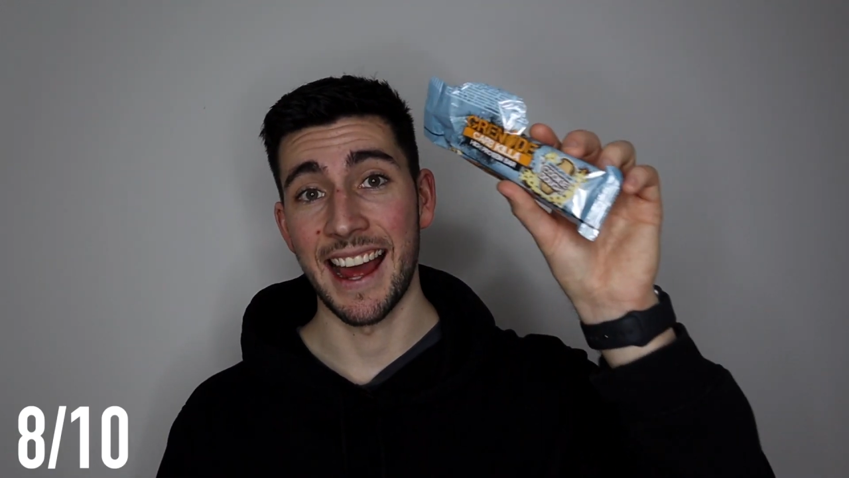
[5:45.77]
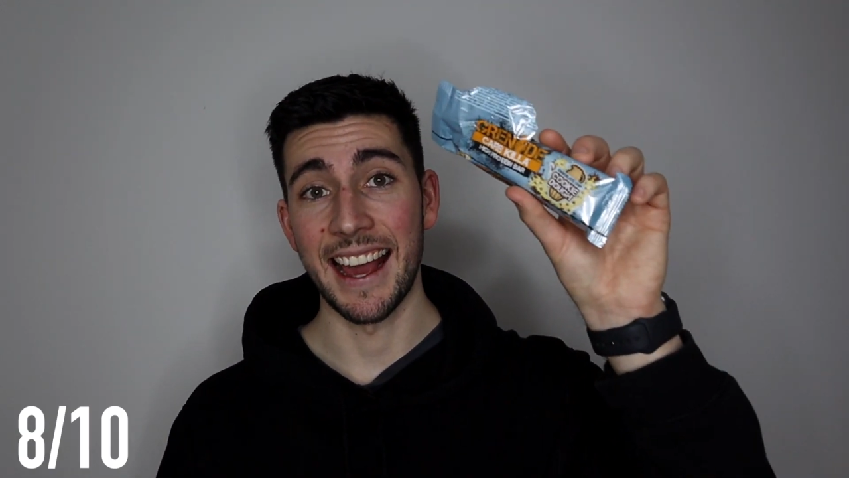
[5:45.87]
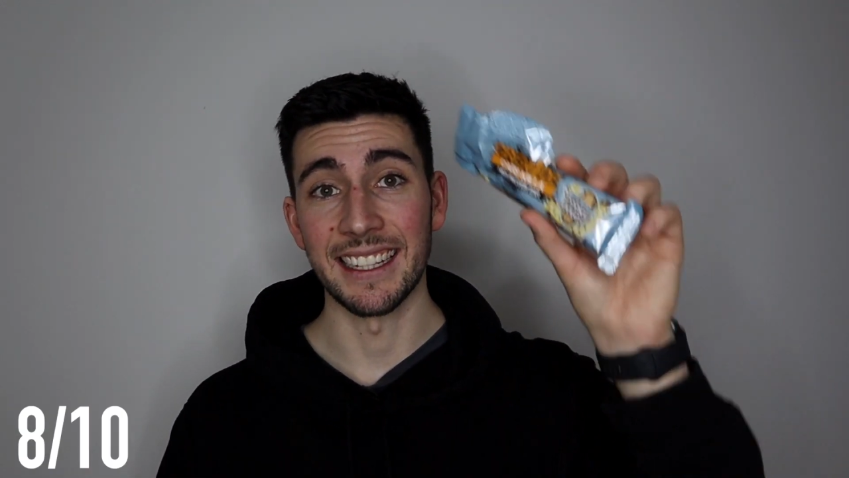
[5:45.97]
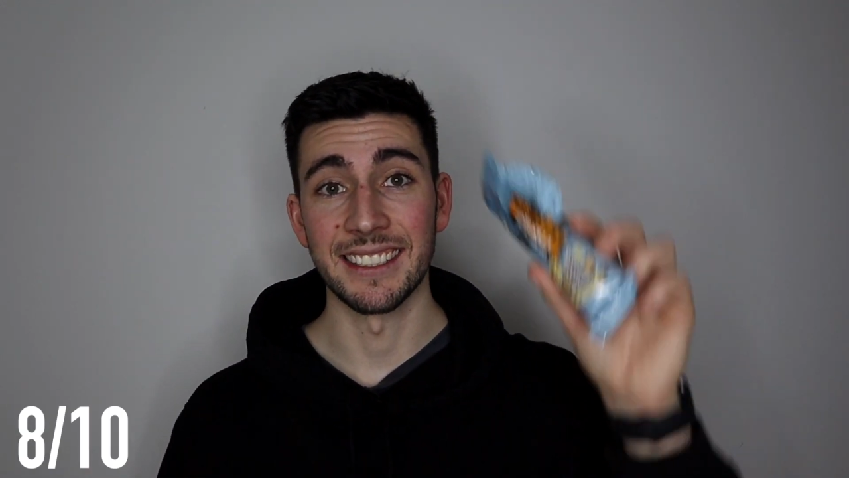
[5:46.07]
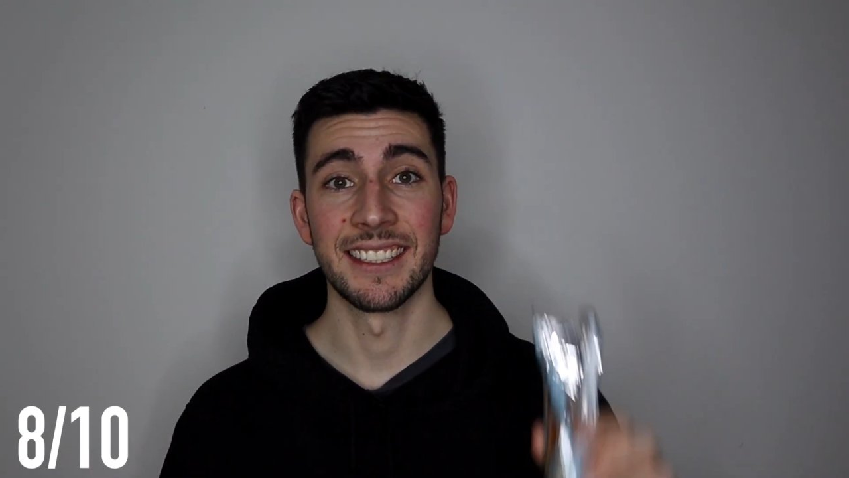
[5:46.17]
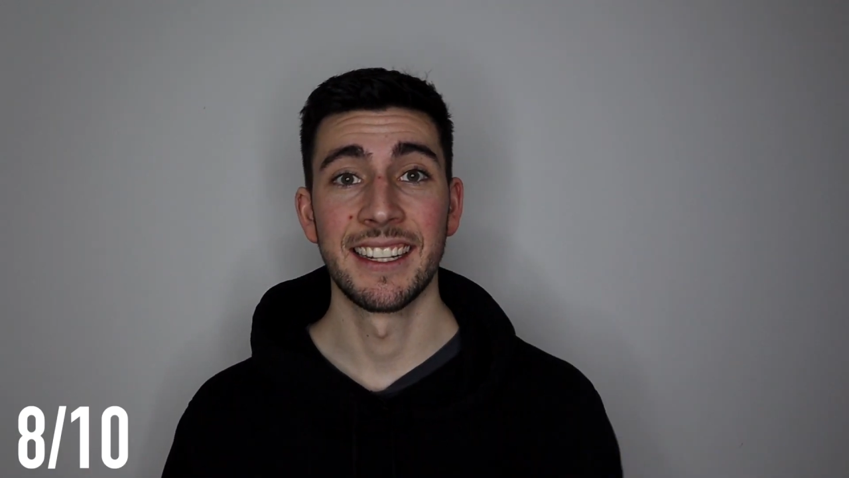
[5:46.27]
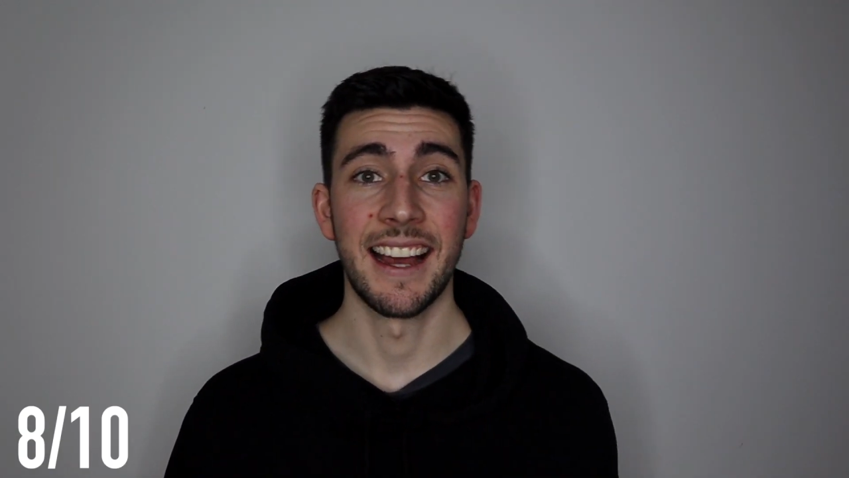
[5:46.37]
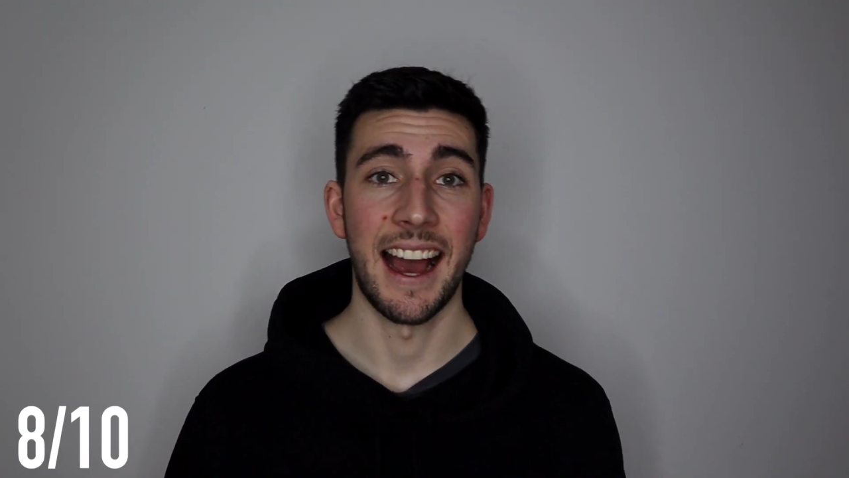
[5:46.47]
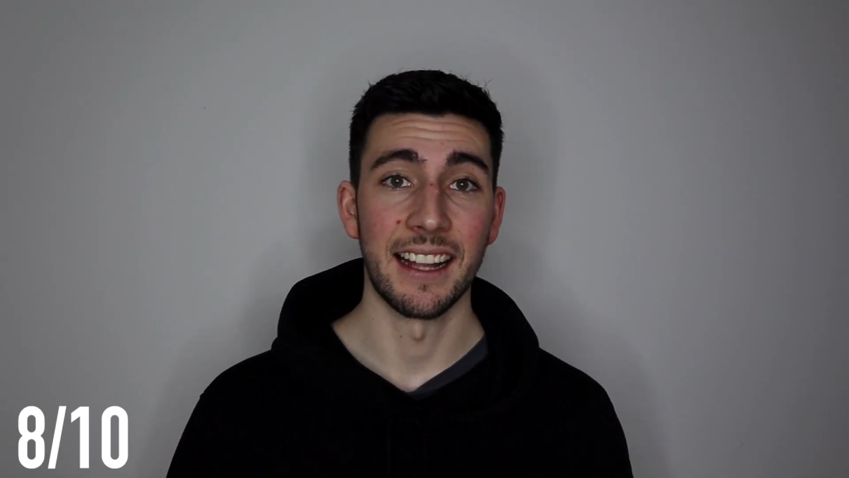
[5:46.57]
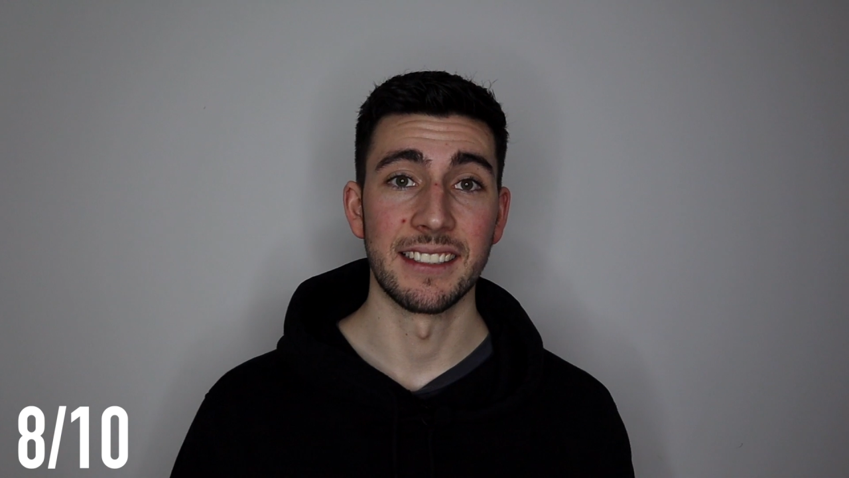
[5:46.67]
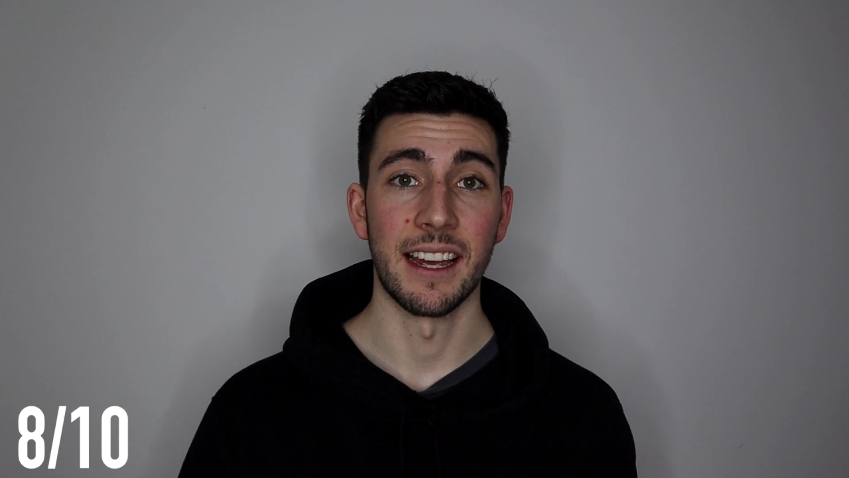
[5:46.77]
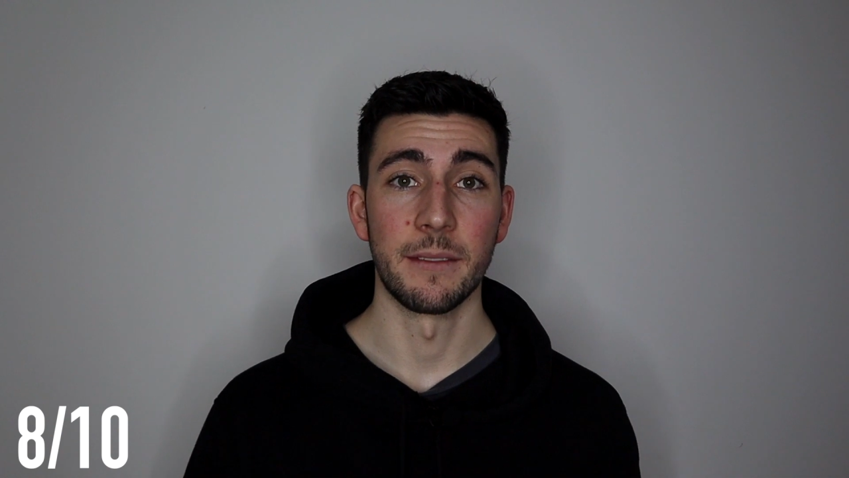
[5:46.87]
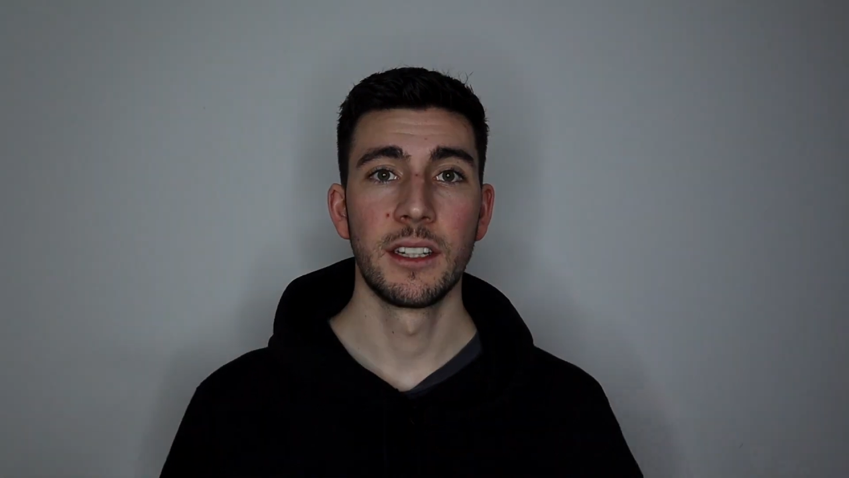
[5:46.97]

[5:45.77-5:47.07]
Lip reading: 8 out of 10.